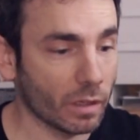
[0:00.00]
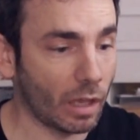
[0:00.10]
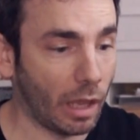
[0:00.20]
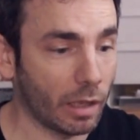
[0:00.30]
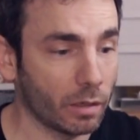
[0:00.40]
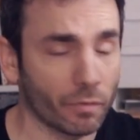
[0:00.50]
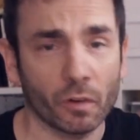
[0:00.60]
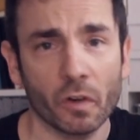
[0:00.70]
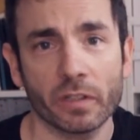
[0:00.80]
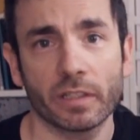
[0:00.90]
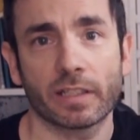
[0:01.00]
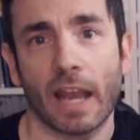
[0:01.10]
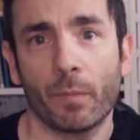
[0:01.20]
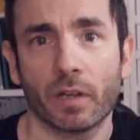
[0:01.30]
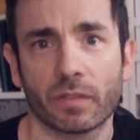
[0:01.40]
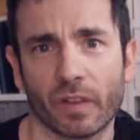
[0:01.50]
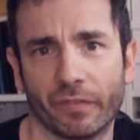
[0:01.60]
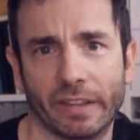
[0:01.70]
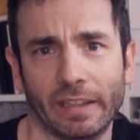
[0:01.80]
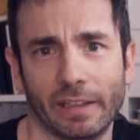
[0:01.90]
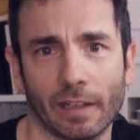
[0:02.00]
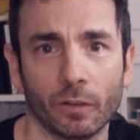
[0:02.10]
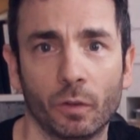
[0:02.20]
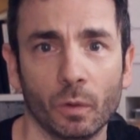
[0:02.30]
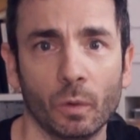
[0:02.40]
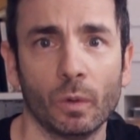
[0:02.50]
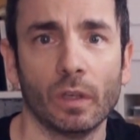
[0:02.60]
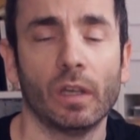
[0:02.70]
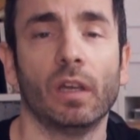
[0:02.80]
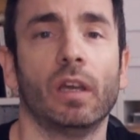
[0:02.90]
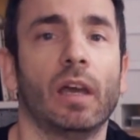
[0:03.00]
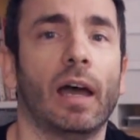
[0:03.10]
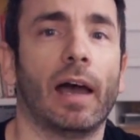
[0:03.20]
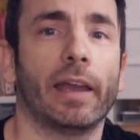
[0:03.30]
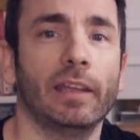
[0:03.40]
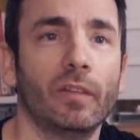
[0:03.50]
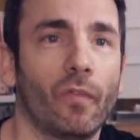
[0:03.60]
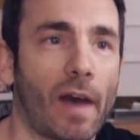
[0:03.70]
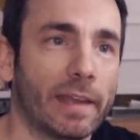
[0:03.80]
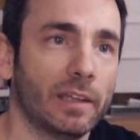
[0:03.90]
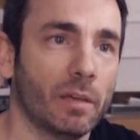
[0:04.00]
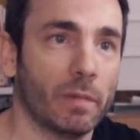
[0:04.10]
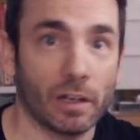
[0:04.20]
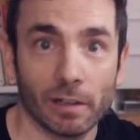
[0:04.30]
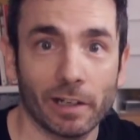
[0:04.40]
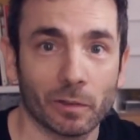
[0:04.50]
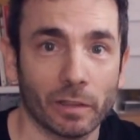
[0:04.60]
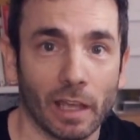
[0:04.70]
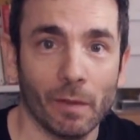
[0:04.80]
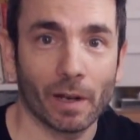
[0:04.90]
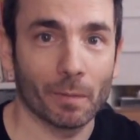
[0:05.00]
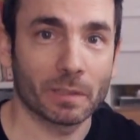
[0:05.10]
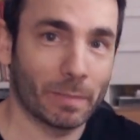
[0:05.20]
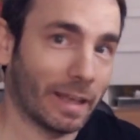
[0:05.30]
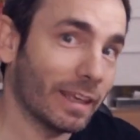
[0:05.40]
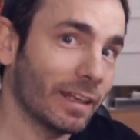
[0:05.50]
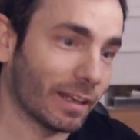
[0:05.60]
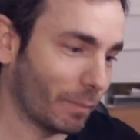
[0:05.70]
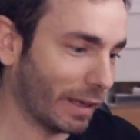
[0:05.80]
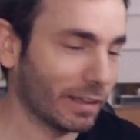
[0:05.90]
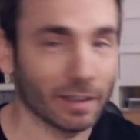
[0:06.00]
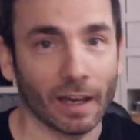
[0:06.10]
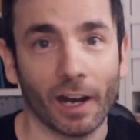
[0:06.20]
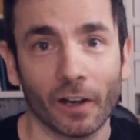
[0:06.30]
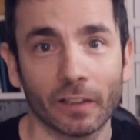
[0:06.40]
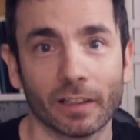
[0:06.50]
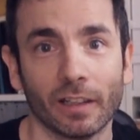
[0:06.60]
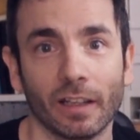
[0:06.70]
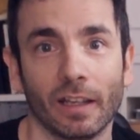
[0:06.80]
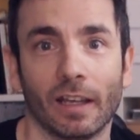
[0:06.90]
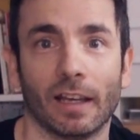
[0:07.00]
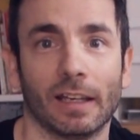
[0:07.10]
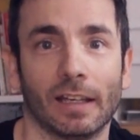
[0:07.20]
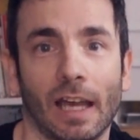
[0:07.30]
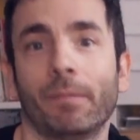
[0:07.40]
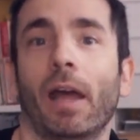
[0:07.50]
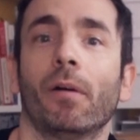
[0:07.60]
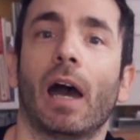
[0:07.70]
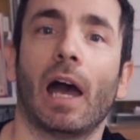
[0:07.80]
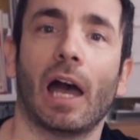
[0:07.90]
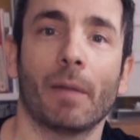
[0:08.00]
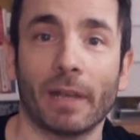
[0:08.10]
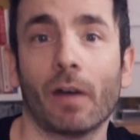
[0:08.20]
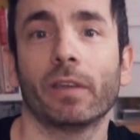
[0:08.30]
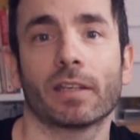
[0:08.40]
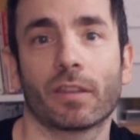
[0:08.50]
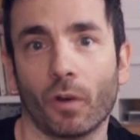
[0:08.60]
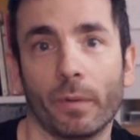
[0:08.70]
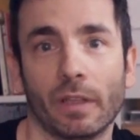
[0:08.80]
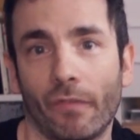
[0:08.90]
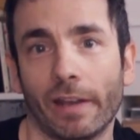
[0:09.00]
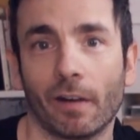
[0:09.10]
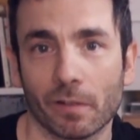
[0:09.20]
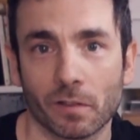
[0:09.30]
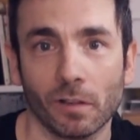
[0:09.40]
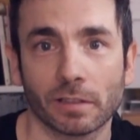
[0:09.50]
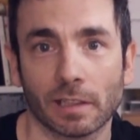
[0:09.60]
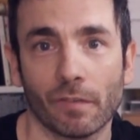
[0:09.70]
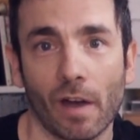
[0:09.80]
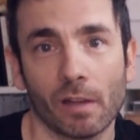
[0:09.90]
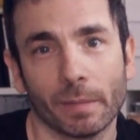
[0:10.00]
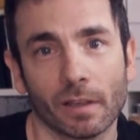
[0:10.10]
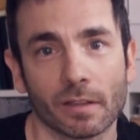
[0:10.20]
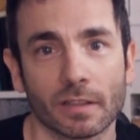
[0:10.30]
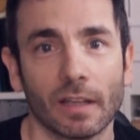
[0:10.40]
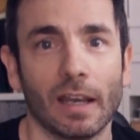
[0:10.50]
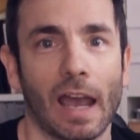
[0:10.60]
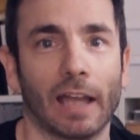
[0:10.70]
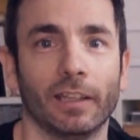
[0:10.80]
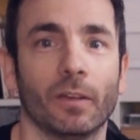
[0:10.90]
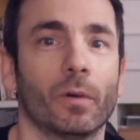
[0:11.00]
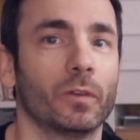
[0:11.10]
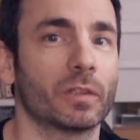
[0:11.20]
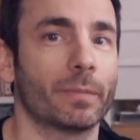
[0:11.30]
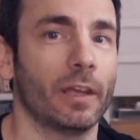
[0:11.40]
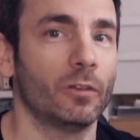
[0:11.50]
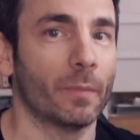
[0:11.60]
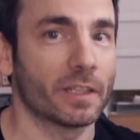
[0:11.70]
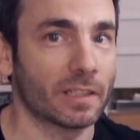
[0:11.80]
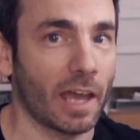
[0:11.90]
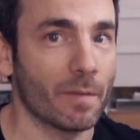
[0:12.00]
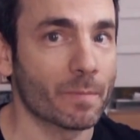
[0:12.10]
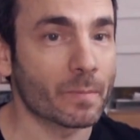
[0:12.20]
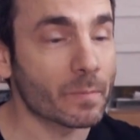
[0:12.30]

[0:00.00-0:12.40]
And of course these numbers 15 and 2, I did find them earlier today when I was playing and making the heart, and now I'm just throwing the final results that I found because I didn't want to spend too much time.